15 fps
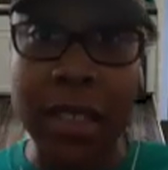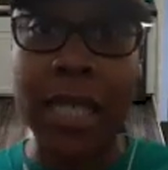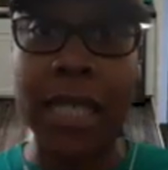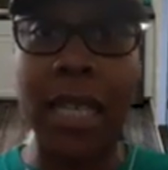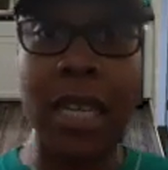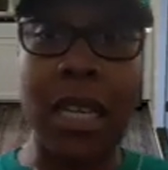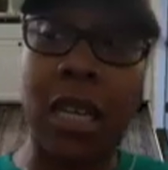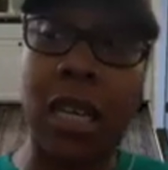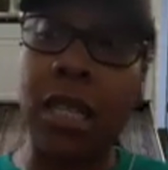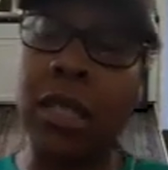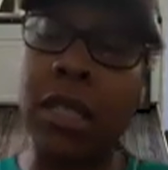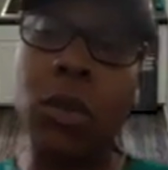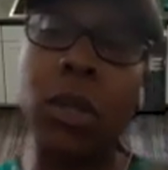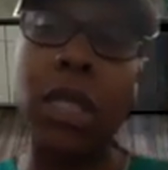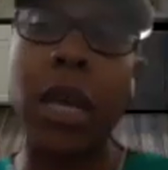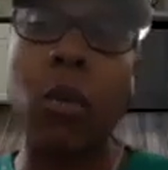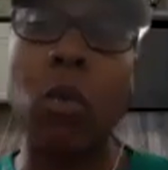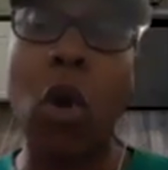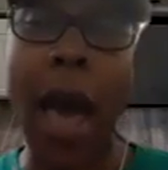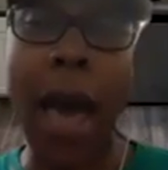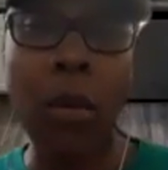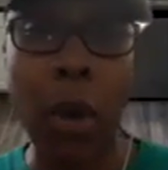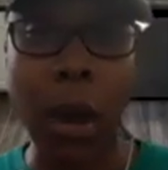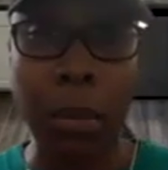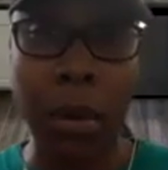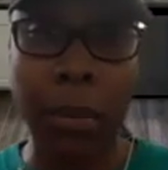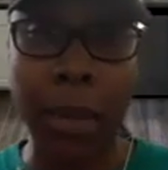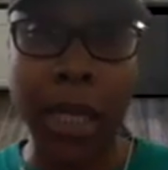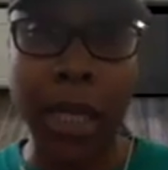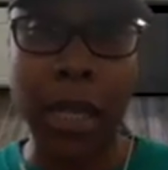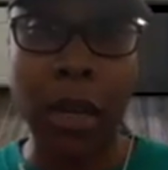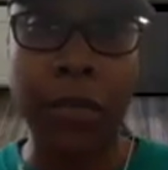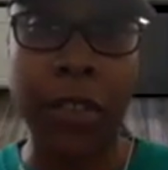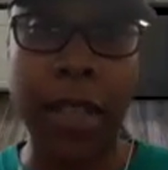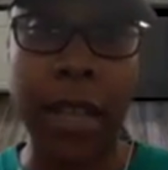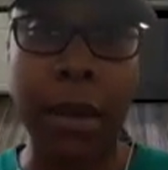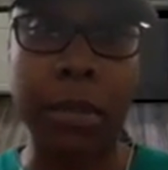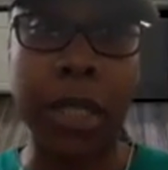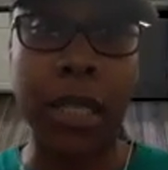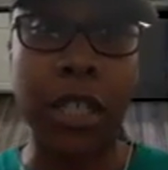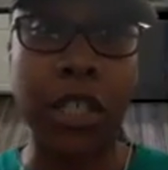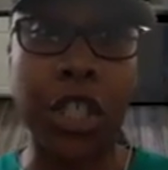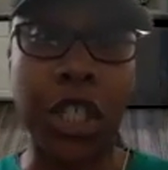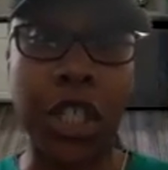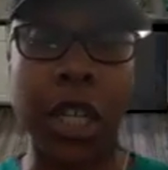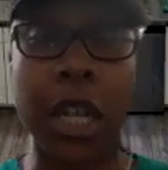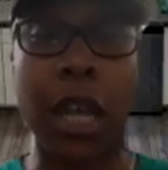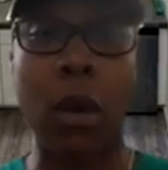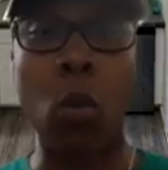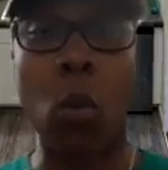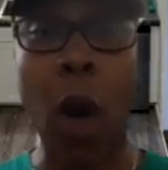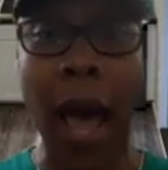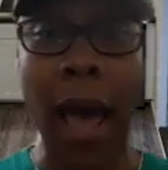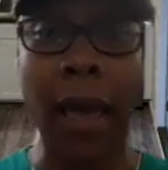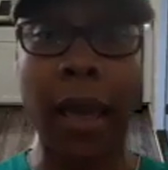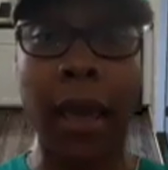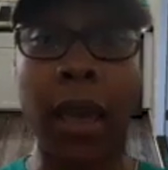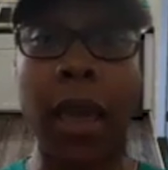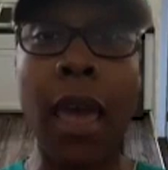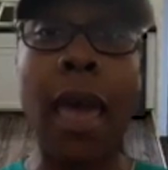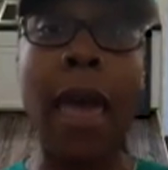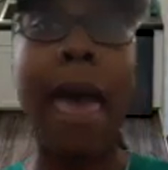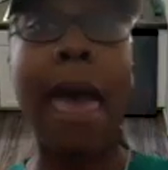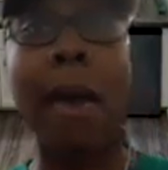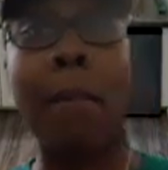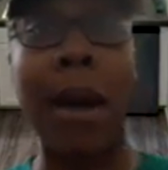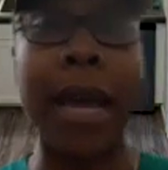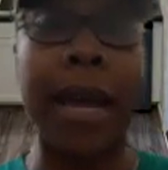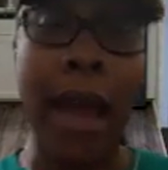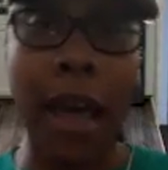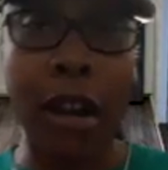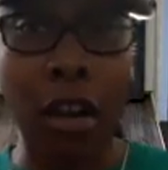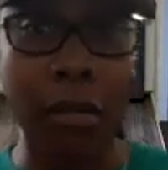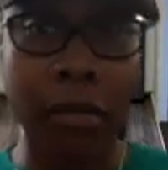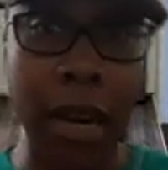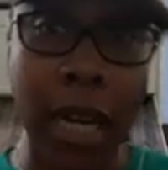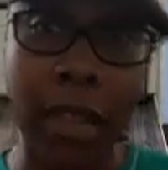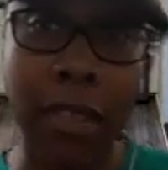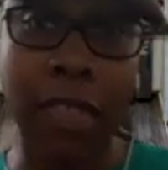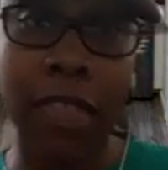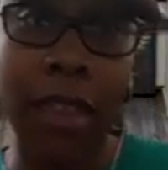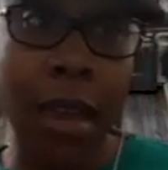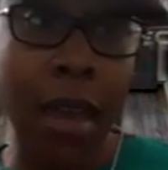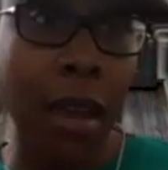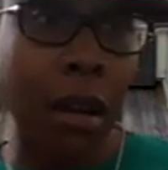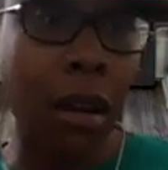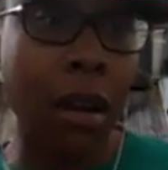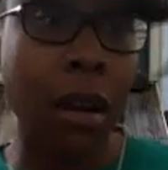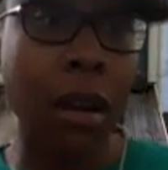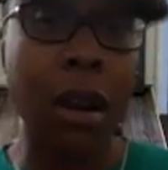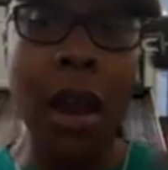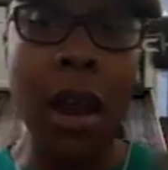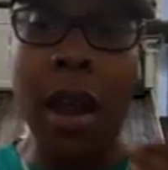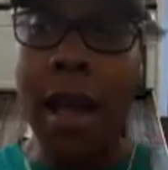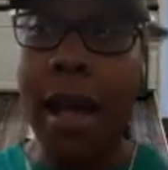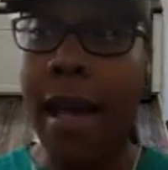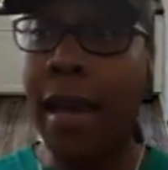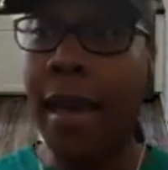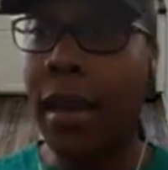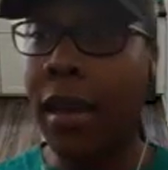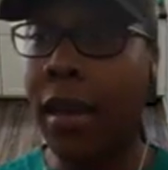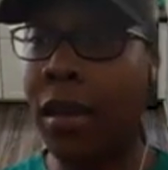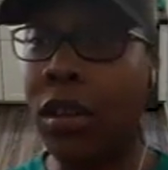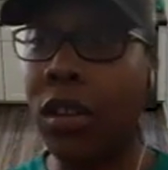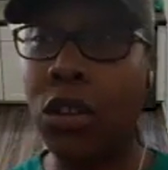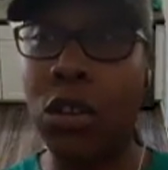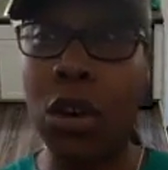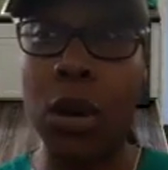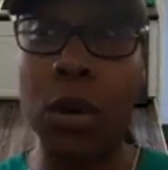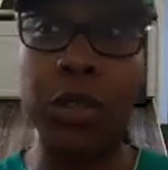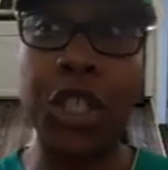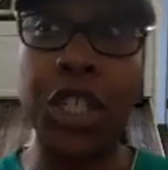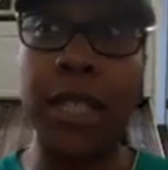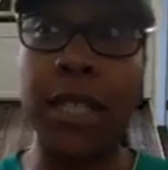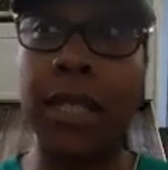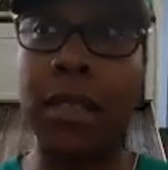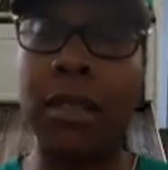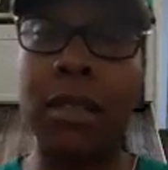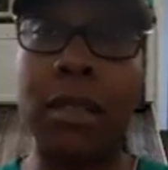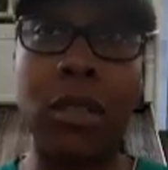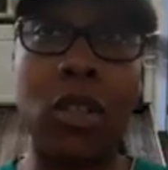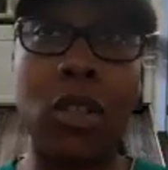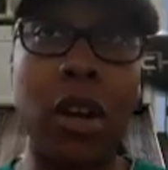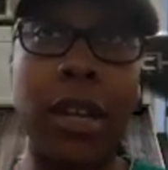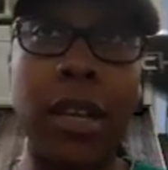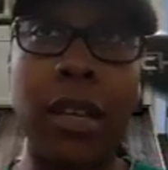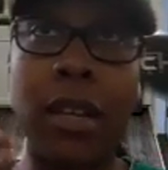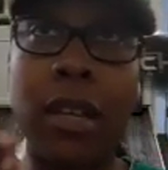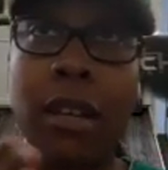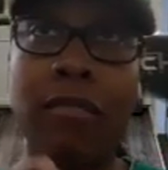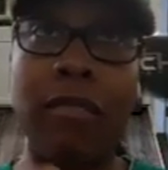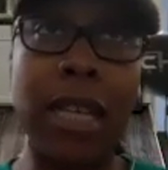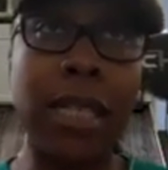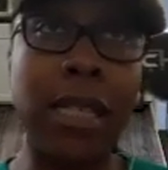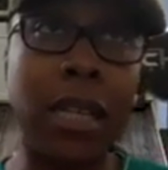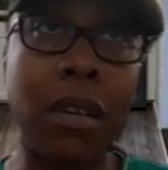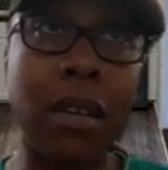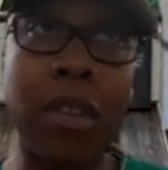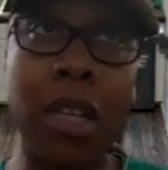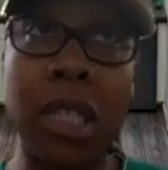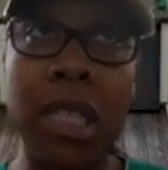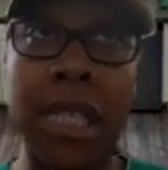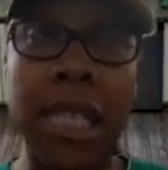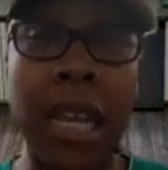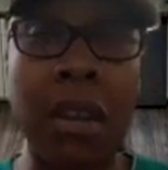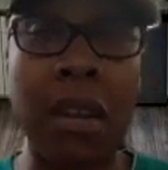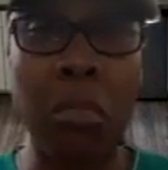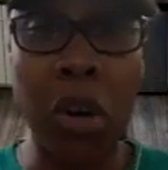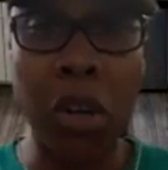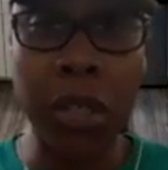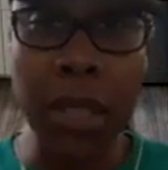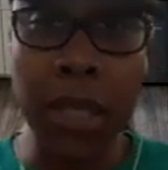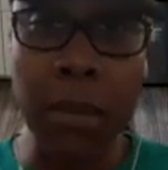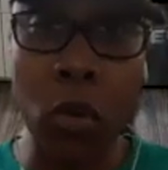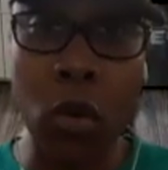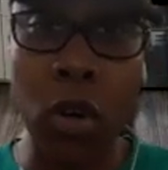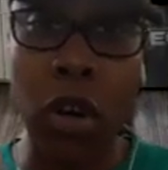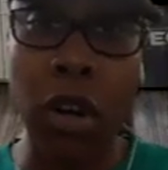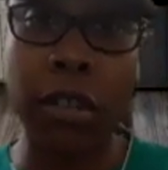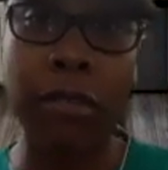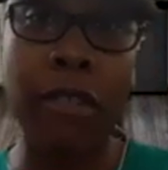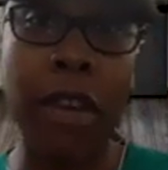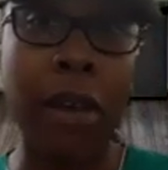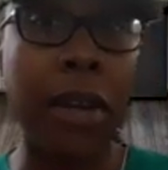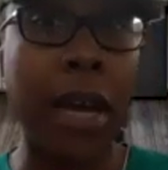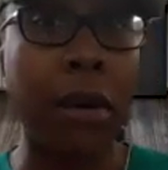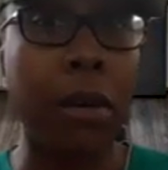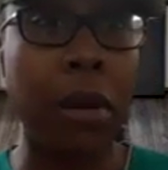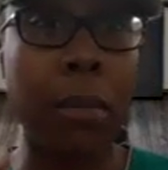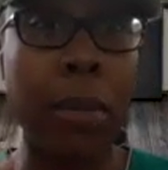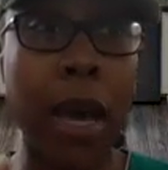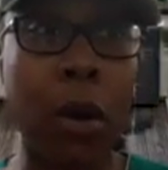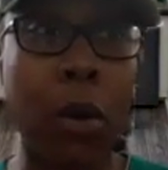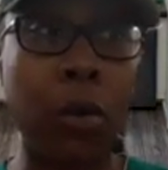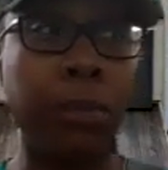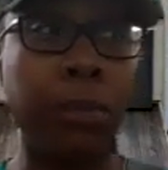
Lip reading: seeing it. So it's like, well, how do I put myself in that position, and why am I not already there? And, just started investing in real estate in Baltimore, found out about